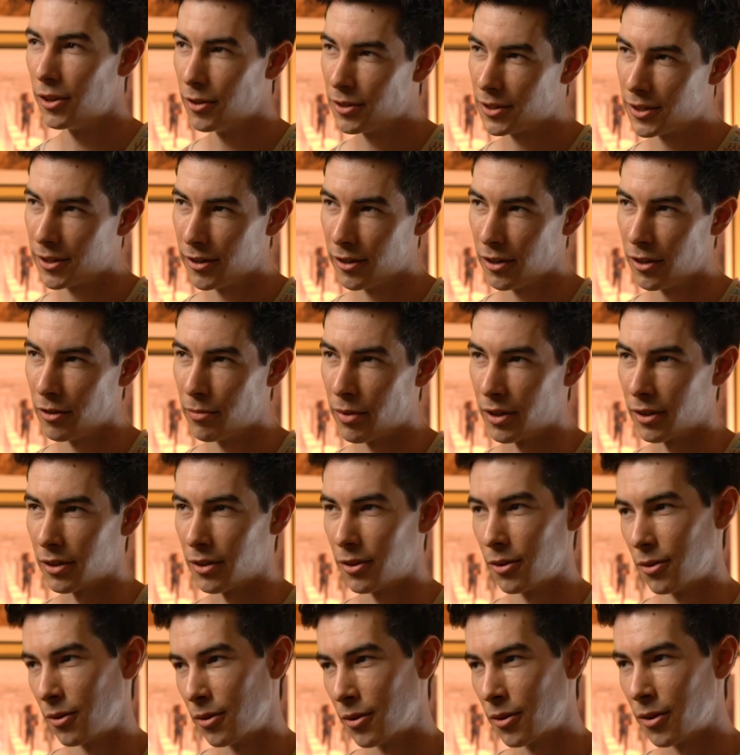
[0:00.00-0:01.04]
YouTube
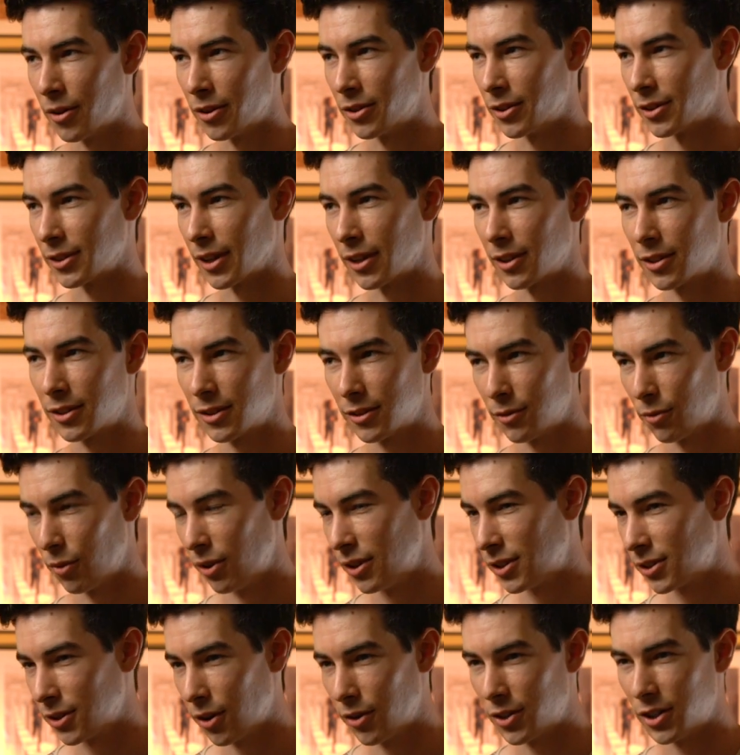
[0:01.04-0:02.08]
and Google and just like
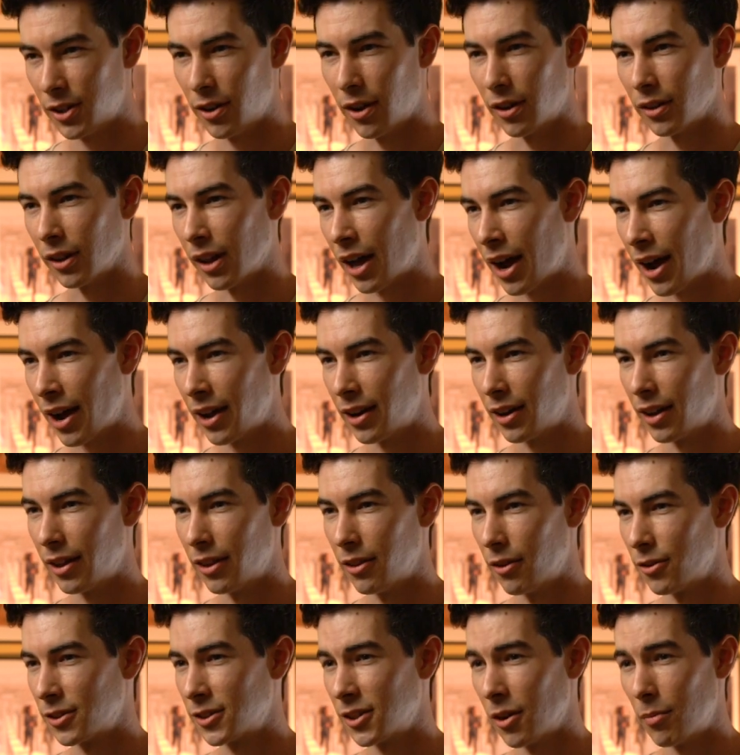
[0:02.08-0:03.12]
researching online.
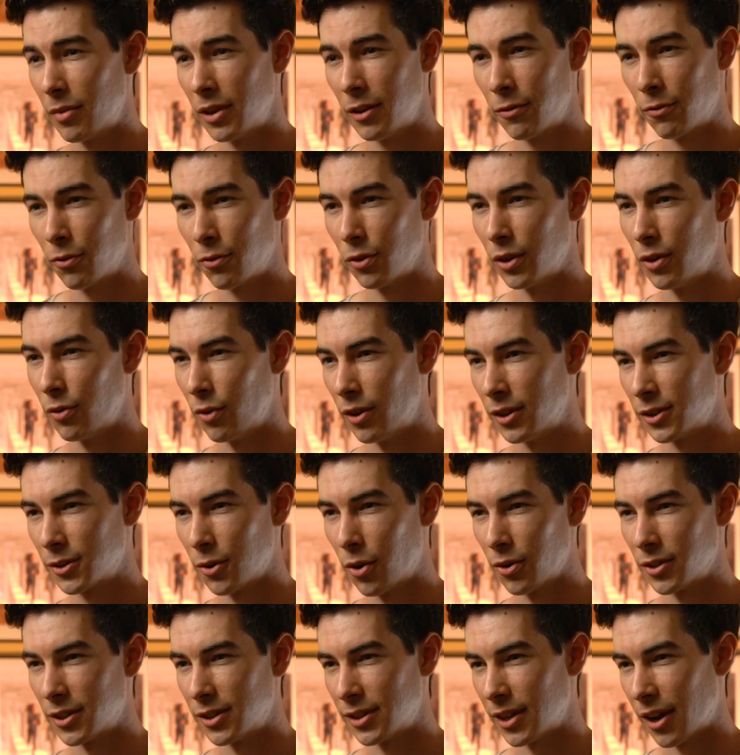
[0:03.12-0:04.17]
There's so many free
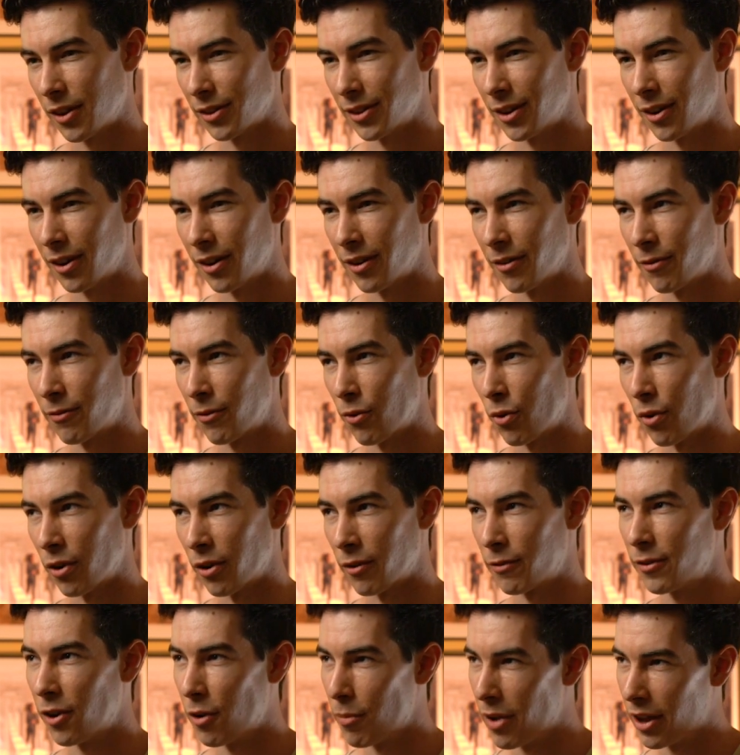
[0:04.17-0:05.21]
resources out there
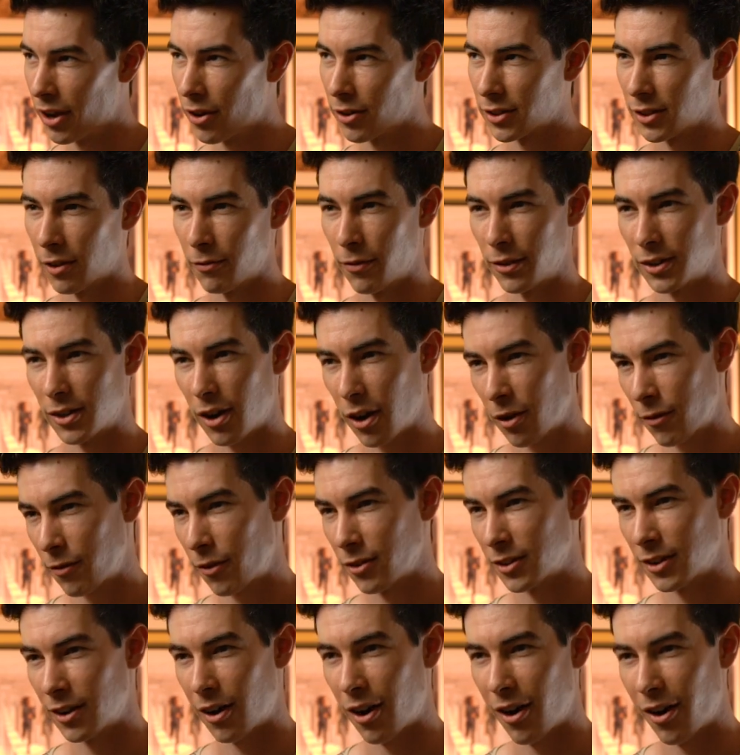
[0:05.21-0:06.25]
for filmmakers and
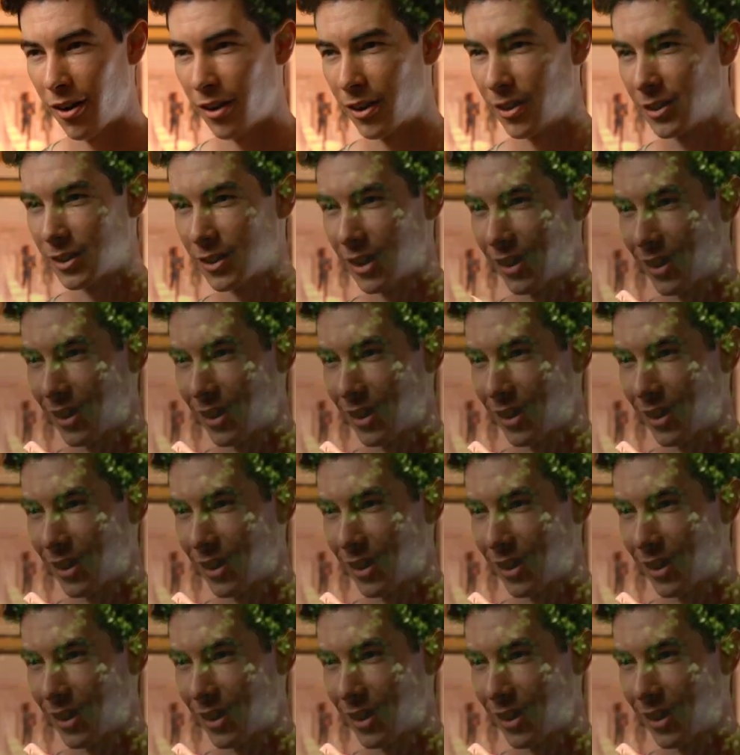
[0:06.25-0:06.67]
photographers and artists.